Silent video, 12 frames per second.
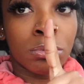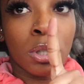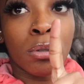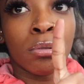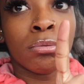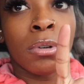
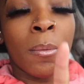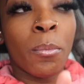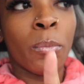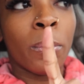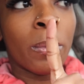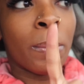So I'm,
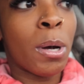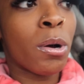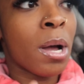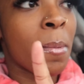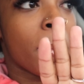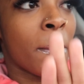um, my mom
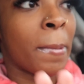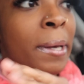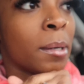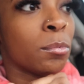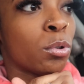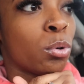come on my
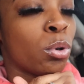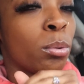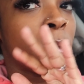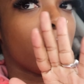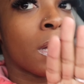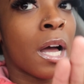camera record.
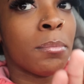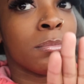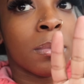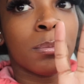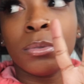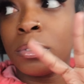But I'm,
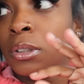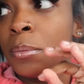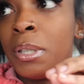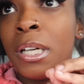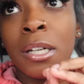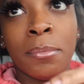I'm, let
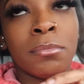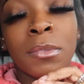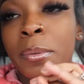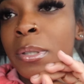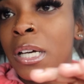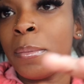me get him.
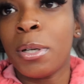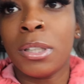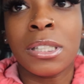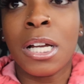Let me get him out this